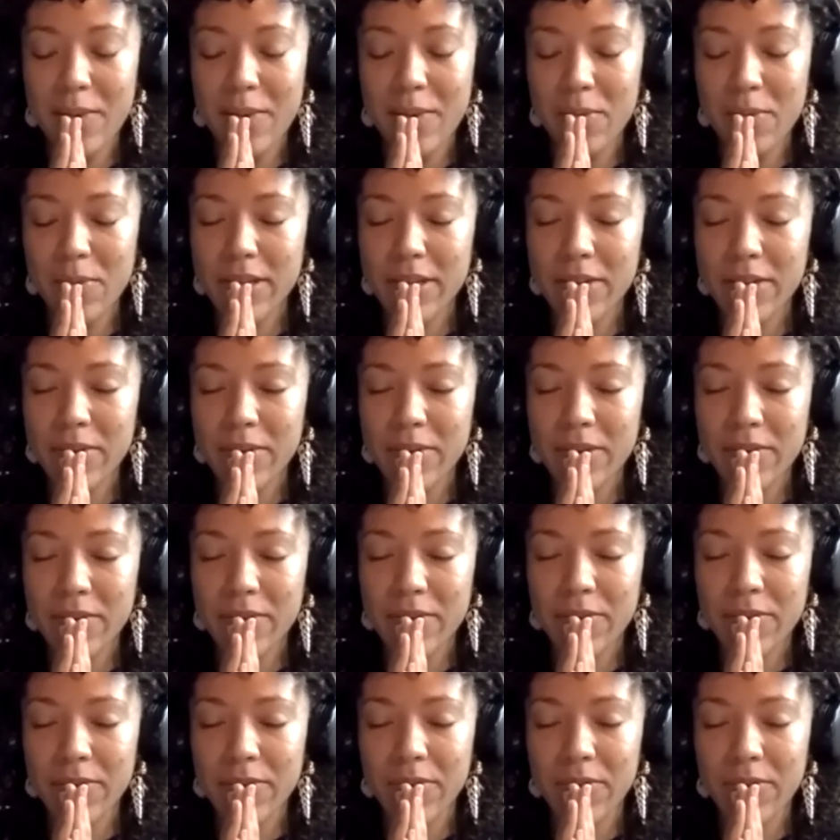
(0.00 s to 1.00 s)
really
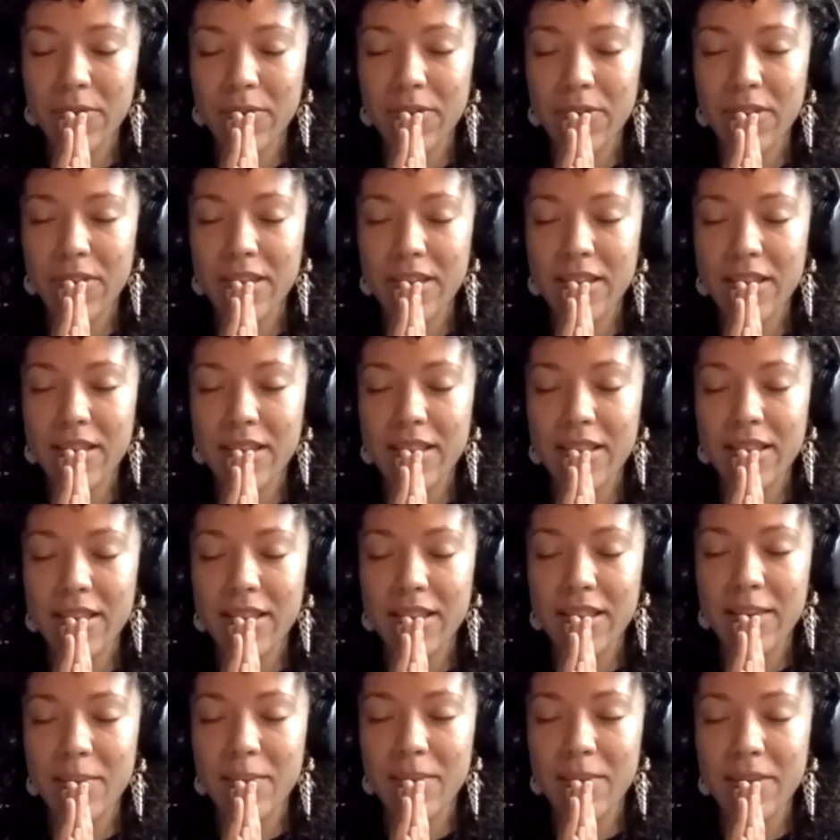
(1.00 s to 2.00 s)
grateful for these
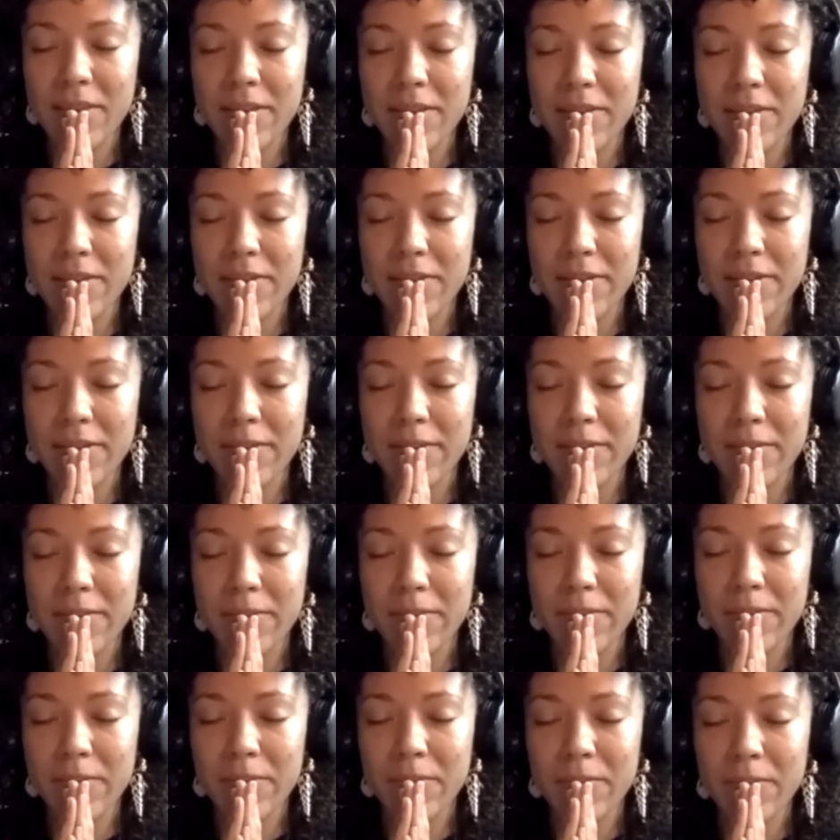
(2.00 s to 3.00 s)
themes of
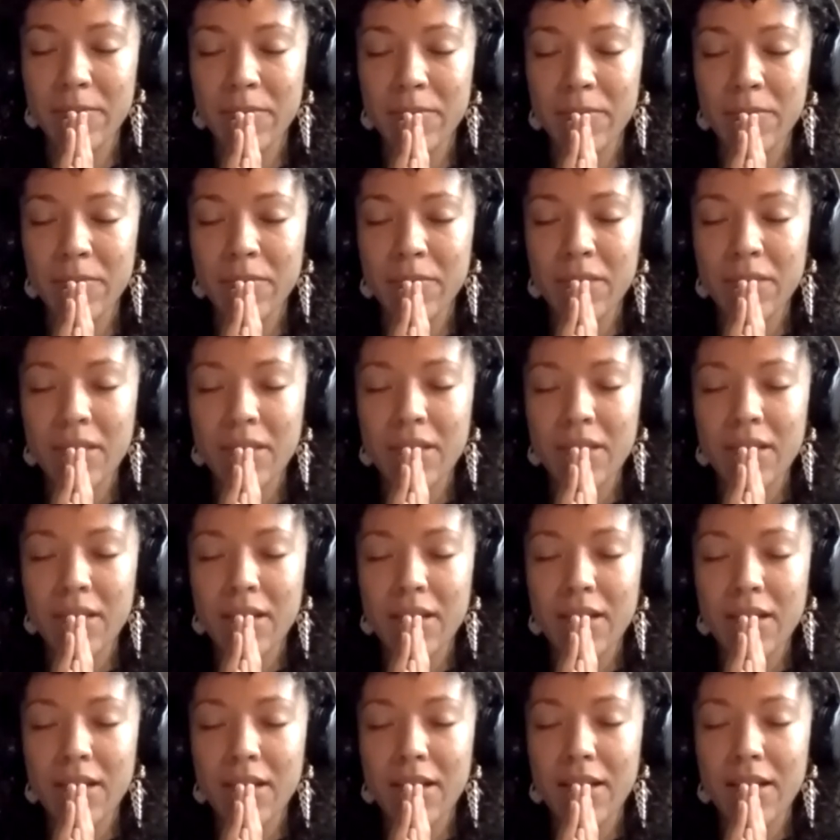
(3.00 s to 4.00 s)

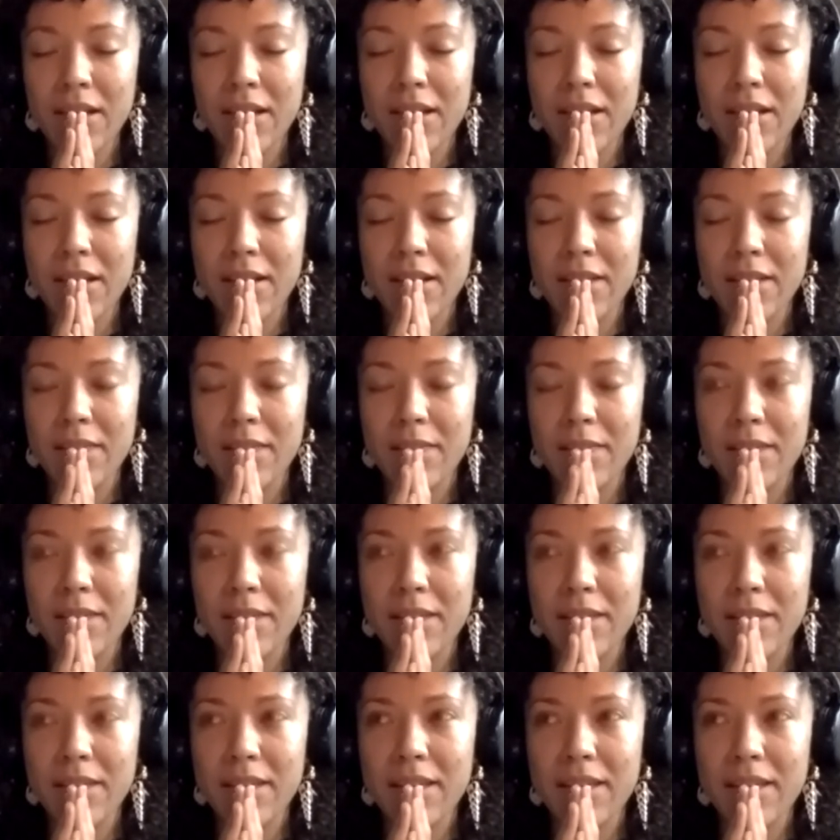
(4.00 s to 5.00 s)
the
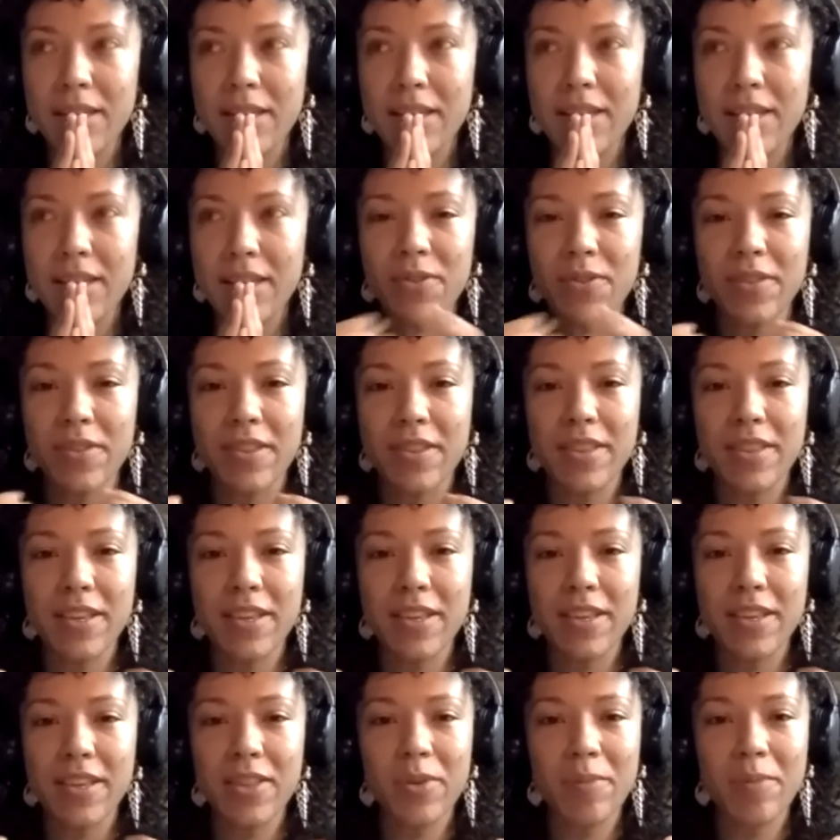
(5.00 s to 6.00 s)
body and also the
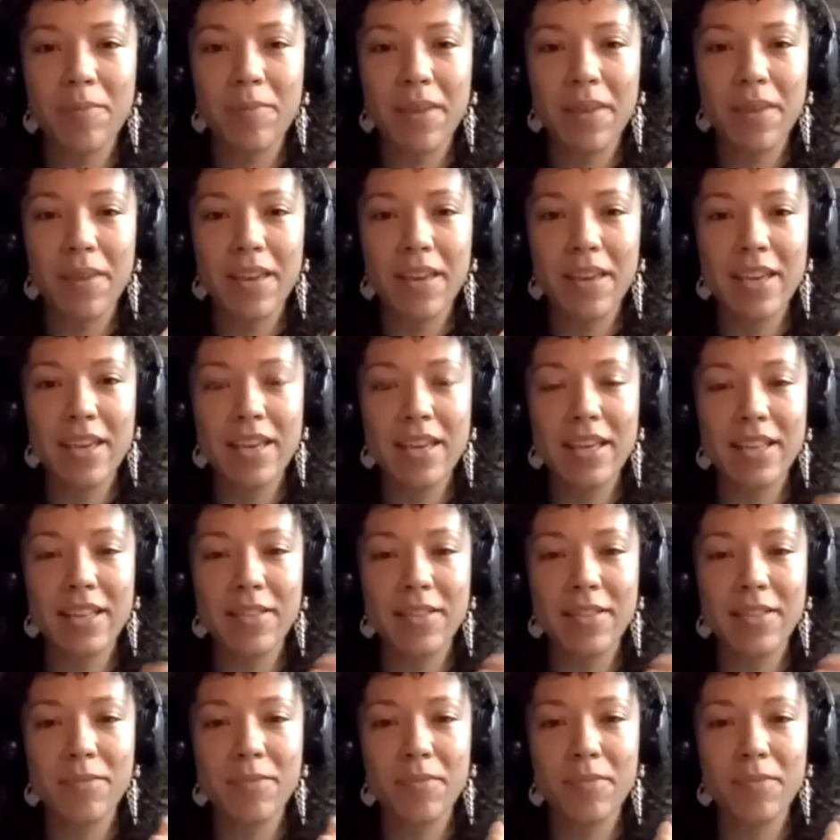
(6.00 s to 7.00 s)
things we make
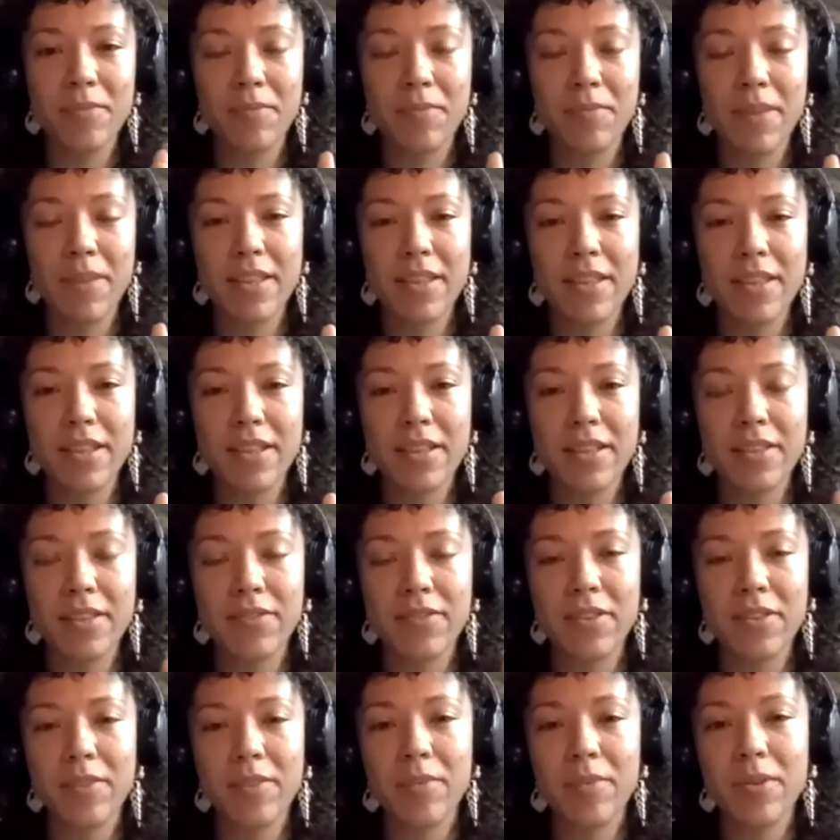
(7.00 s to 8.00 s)
as methods
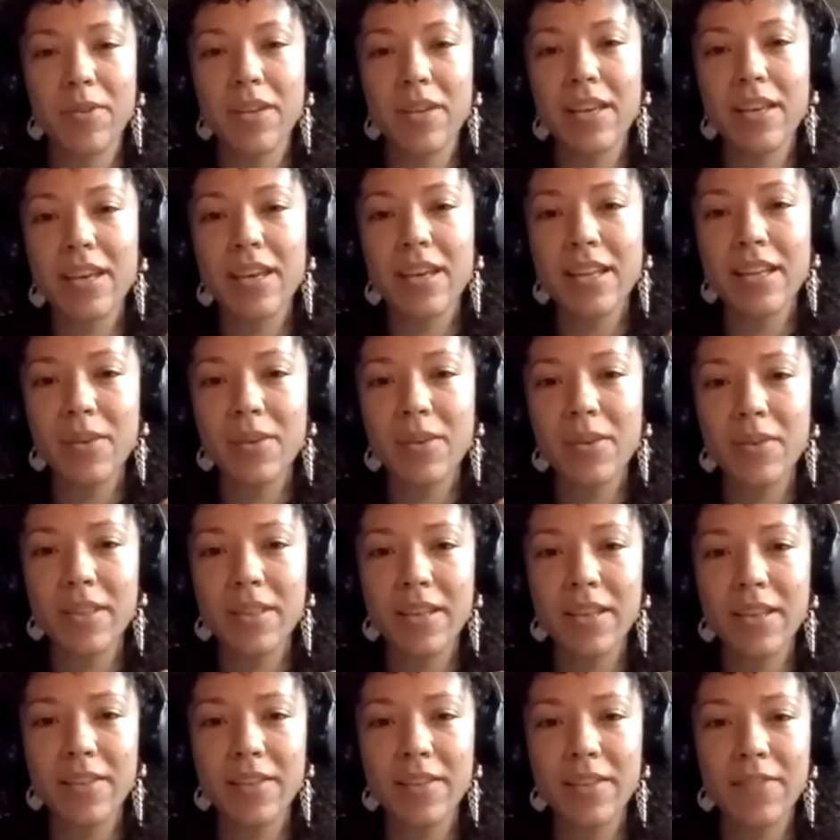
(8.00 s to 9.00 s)
of communicating
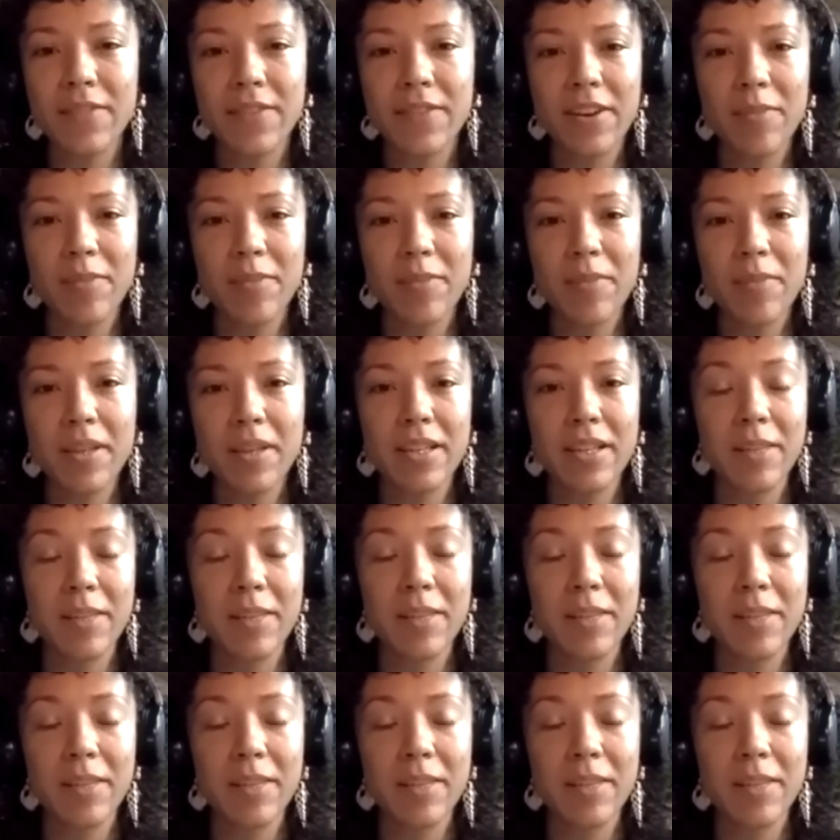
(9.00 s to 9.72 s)
with the environment.